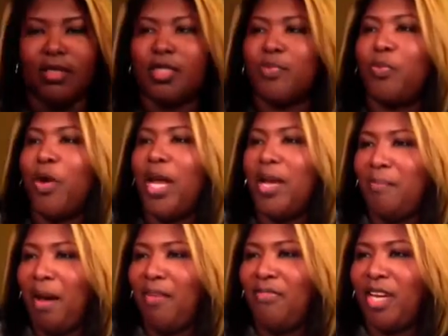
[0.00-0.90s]

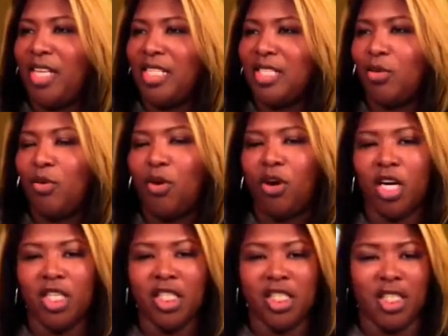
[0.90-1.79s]
sprayed my face so
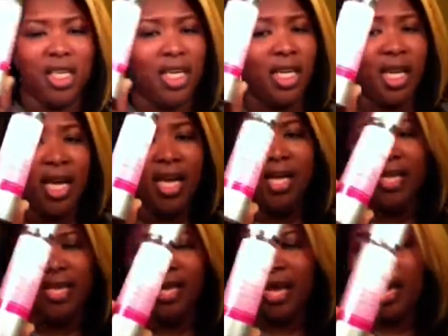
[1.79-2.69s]
harshly
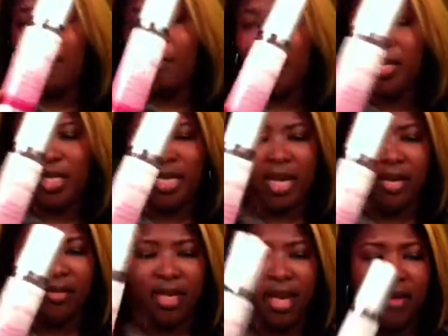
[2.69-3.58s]
that I put it
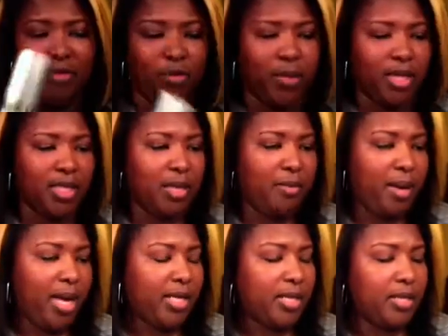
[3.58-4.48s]
down and haven't picked it
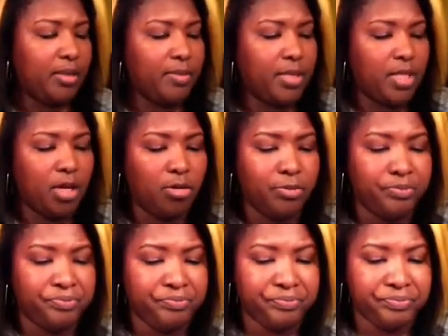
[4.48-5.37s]
back up. So
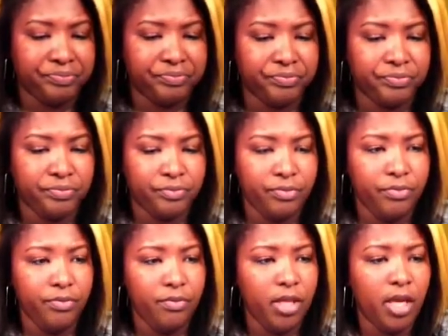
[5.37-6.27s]

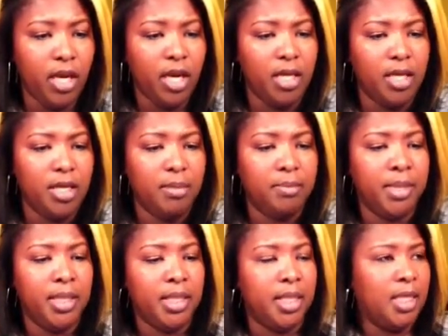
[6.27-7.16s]

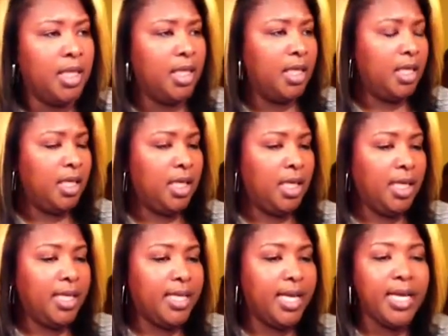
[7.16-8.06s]

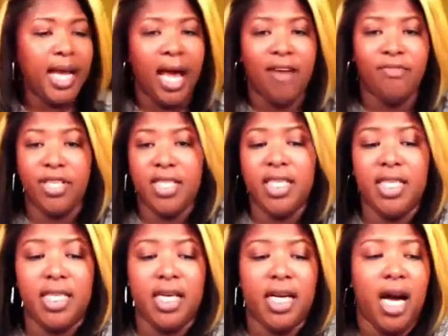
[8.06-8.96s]
then I
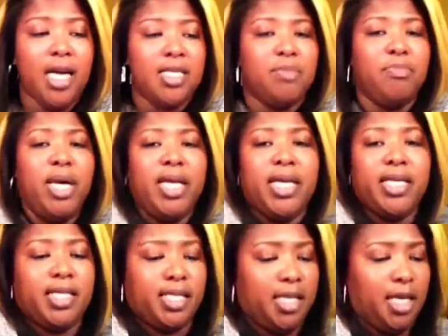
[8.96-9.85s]
visited the
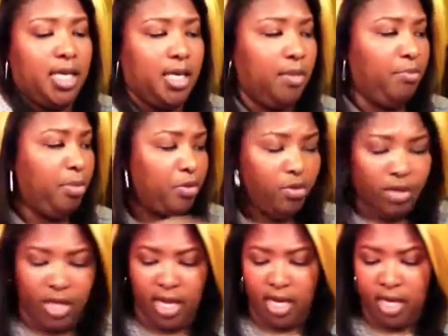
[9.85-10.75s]
cosmetics
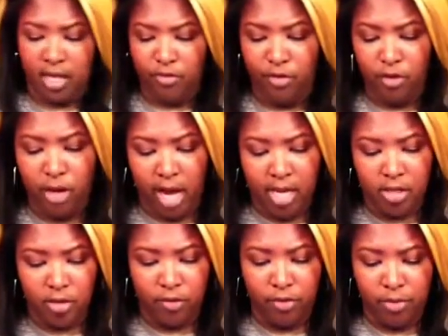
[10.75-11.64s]
booth, and if you
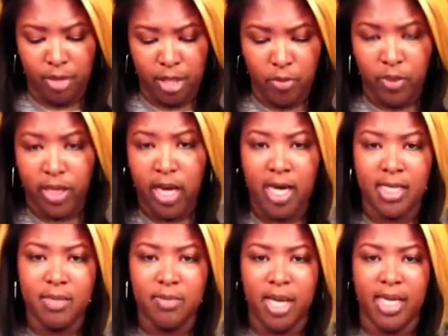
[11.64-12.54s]
guys are familiar with
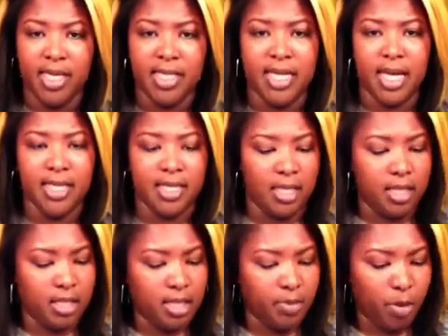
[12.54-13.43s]
cosmetics, that's the
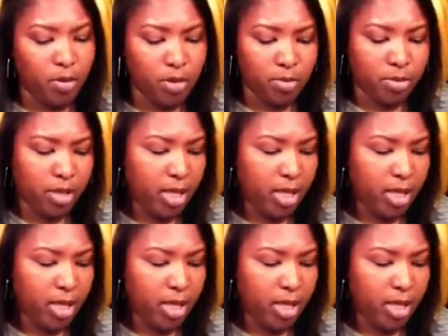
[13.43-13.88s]
disposable